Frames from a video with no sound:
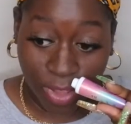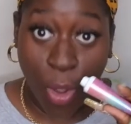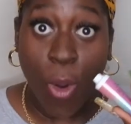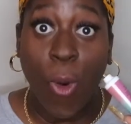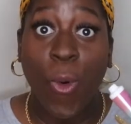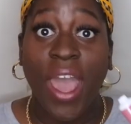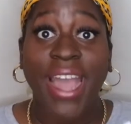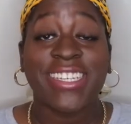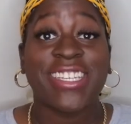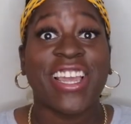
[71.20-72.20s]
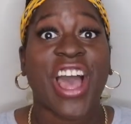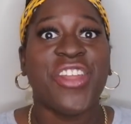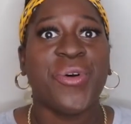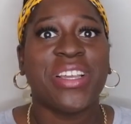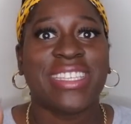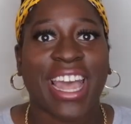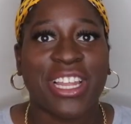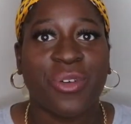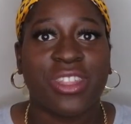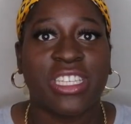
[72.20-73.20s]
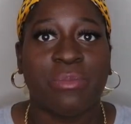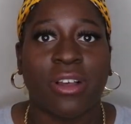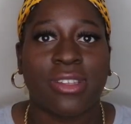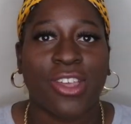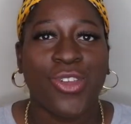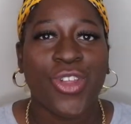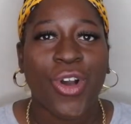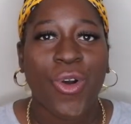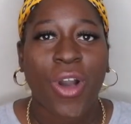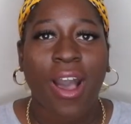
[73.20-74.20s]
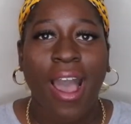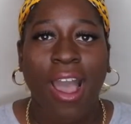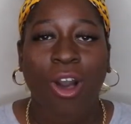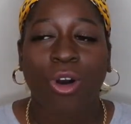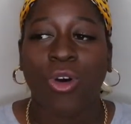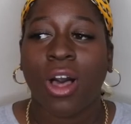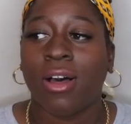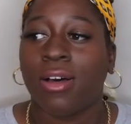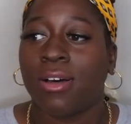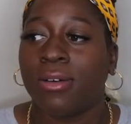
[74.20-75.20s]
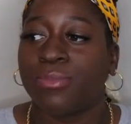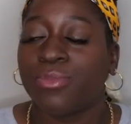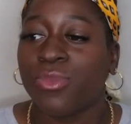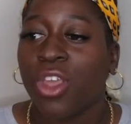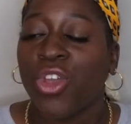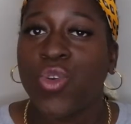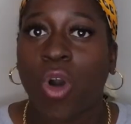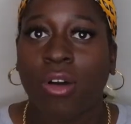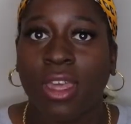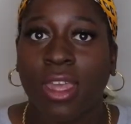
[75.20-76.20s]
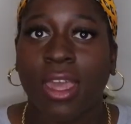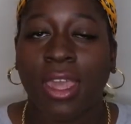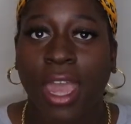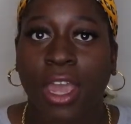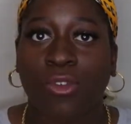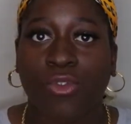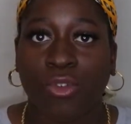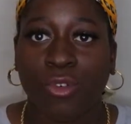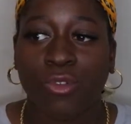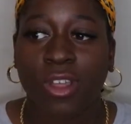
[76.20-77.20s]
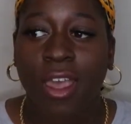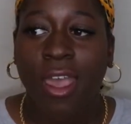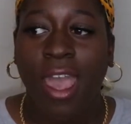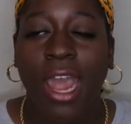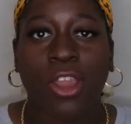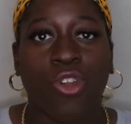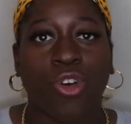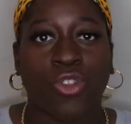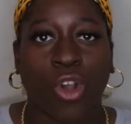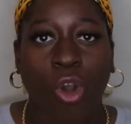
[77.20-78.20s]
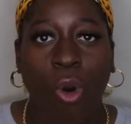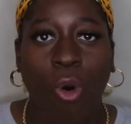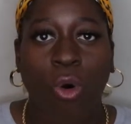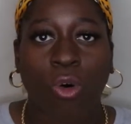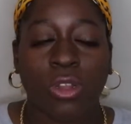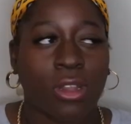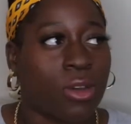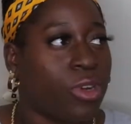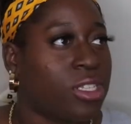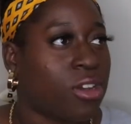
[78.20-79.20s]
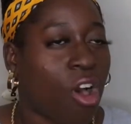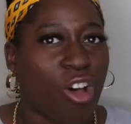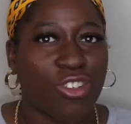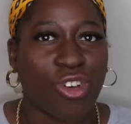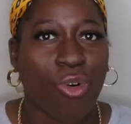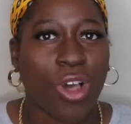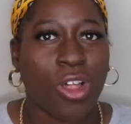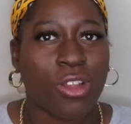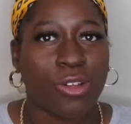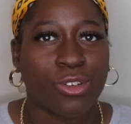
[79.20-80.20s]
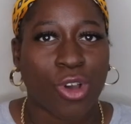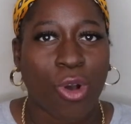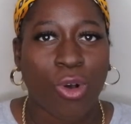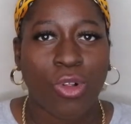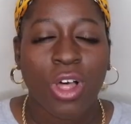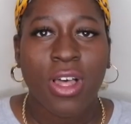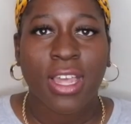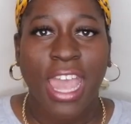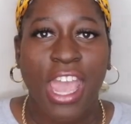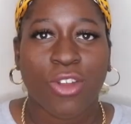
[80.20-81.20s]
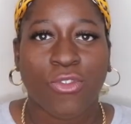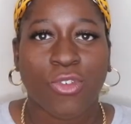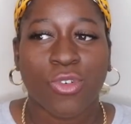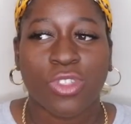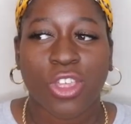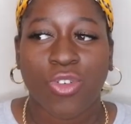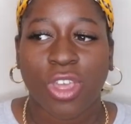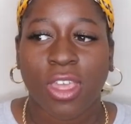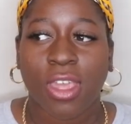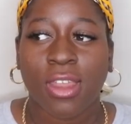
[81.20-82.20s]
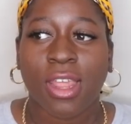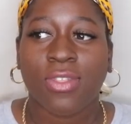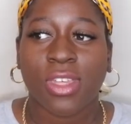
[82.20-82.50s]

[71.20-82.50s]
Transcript: Oh, actually, I know exactly what this smells like. You know how um you all can get canned fruit, and you know the cold, like, what is it called, Dole or Dole canned fruit that you can get?